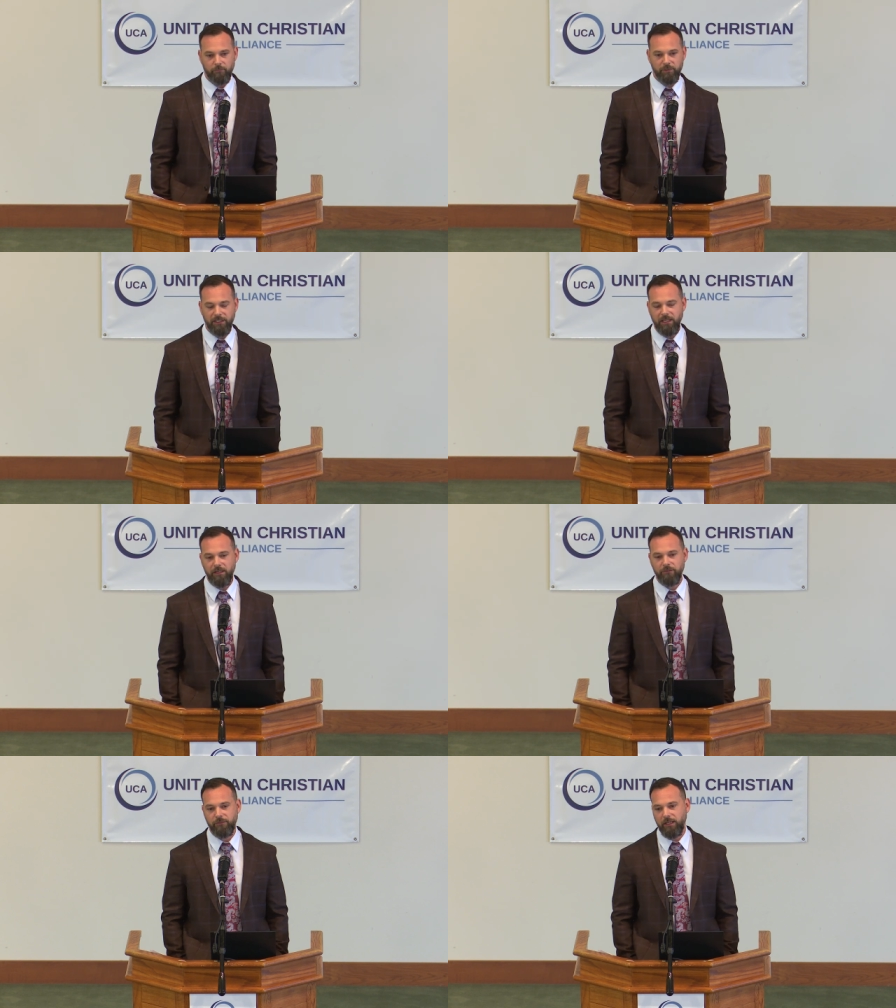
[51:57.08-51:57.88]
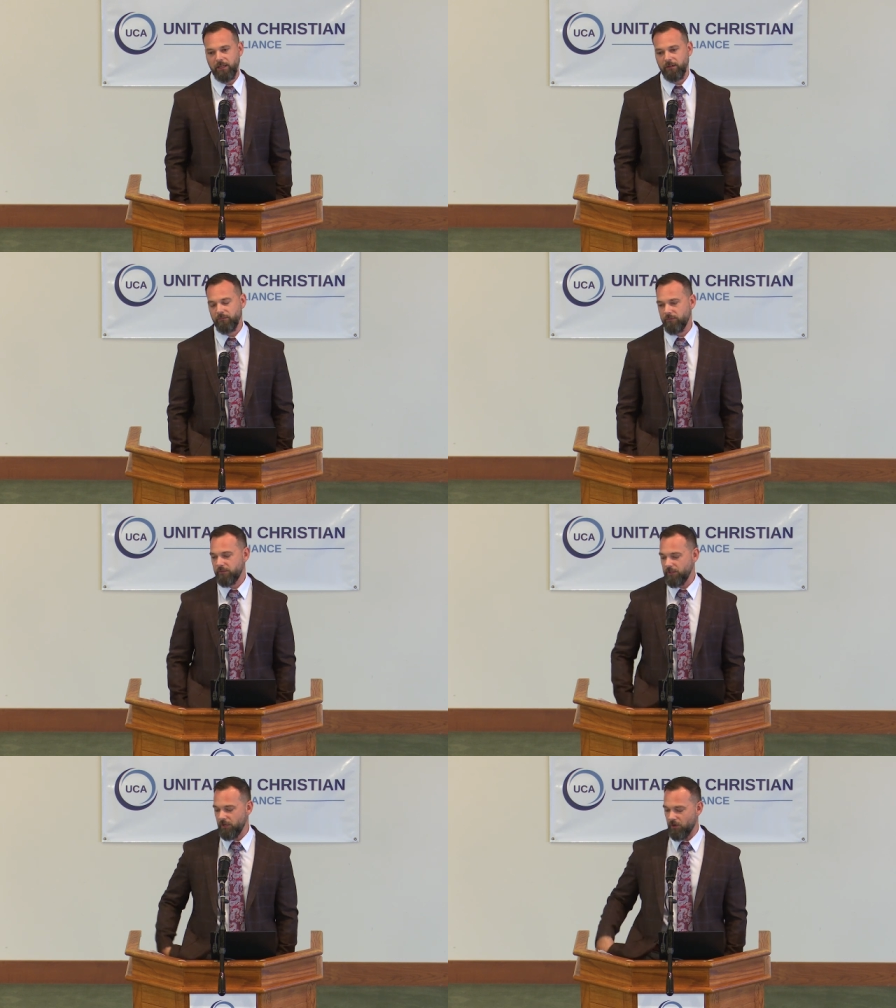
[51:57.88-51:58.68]
believe in
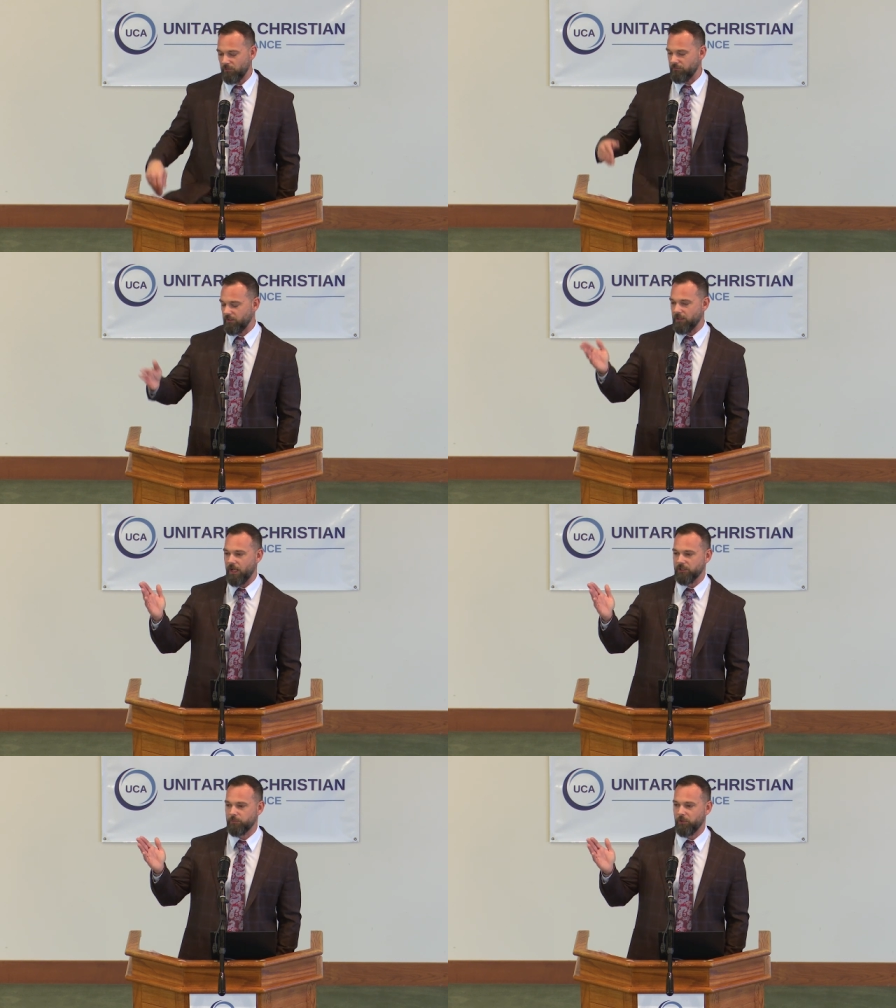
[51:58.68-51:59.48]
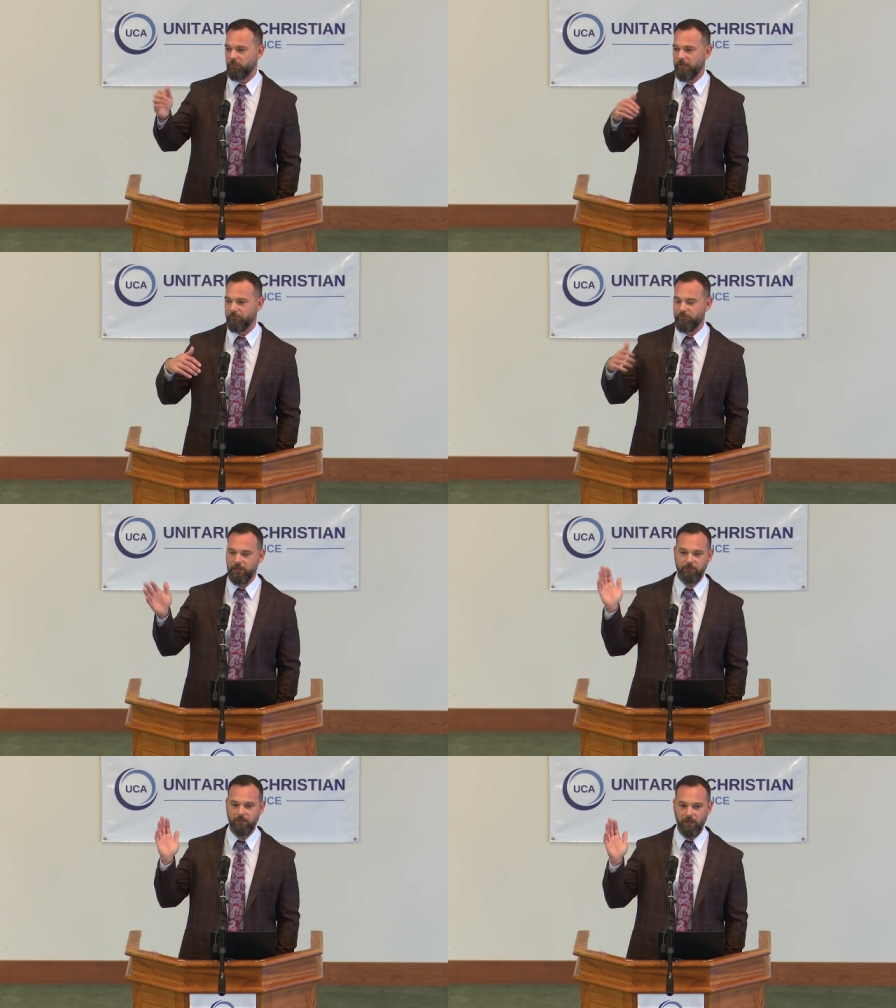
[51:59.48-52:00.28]
you know the gospel by
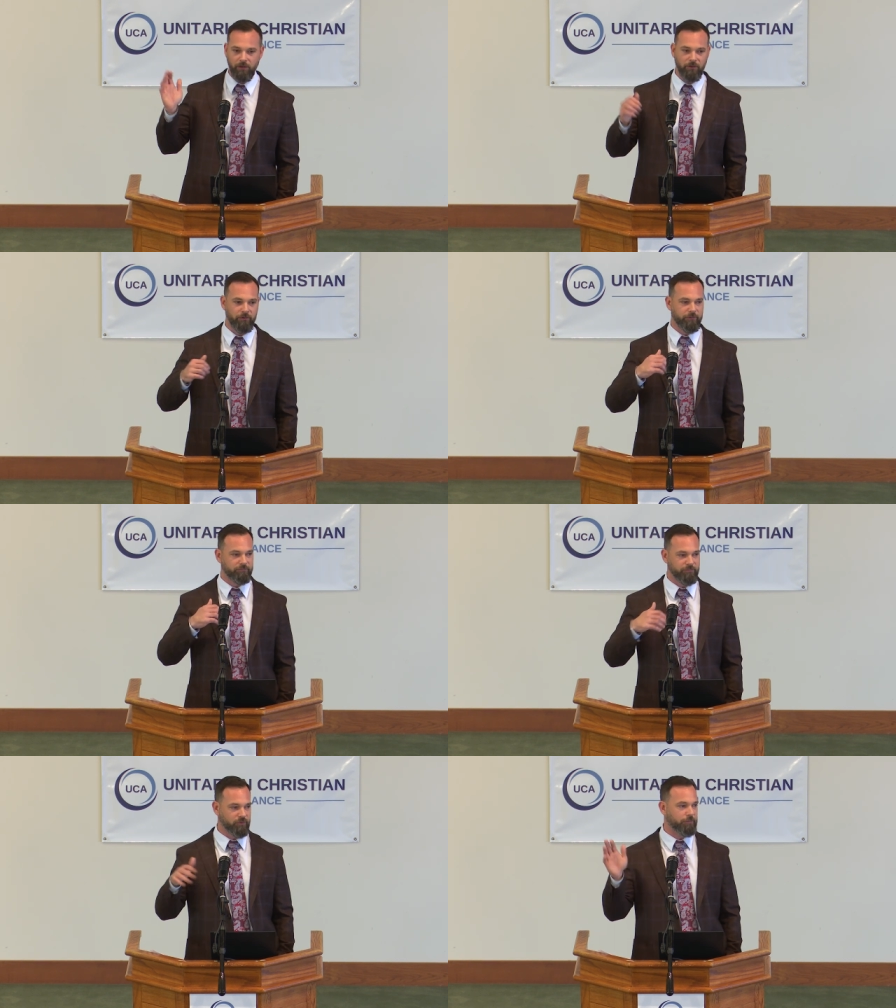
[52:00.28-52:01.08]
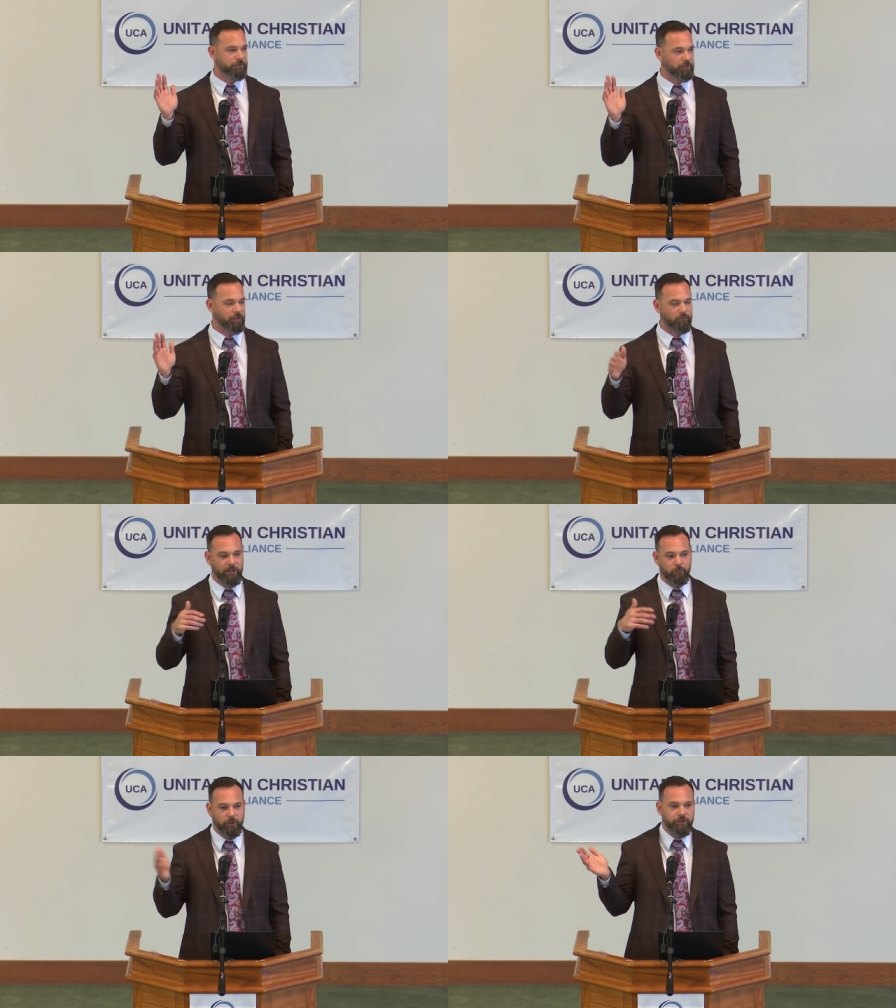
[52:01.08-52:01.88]
faith alone, scripture alone?
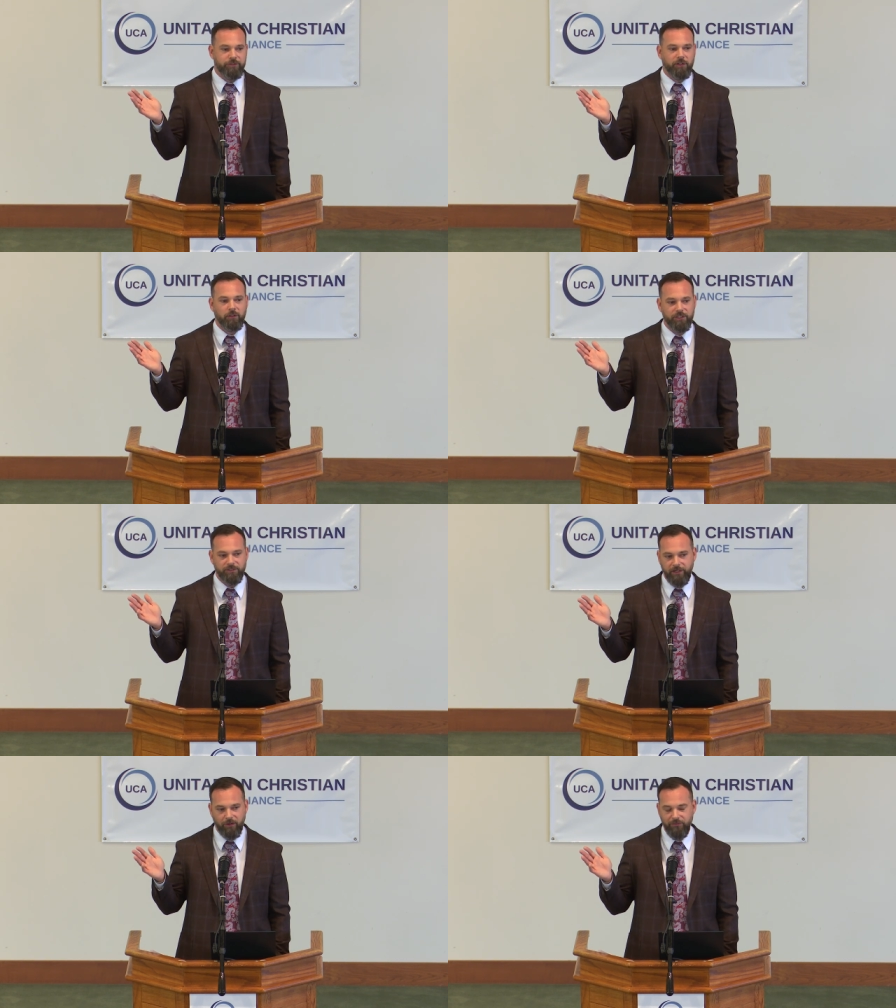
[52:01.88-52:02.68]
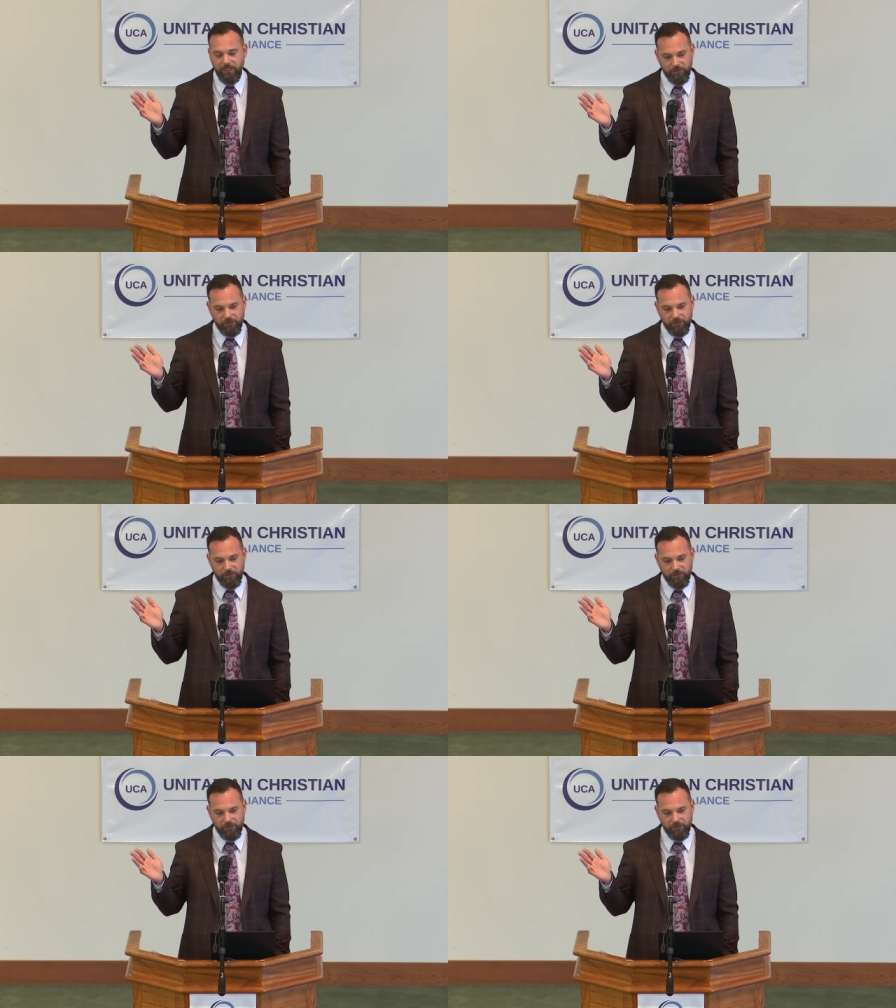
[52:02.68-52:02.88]
Like, where are the solas? They don't have any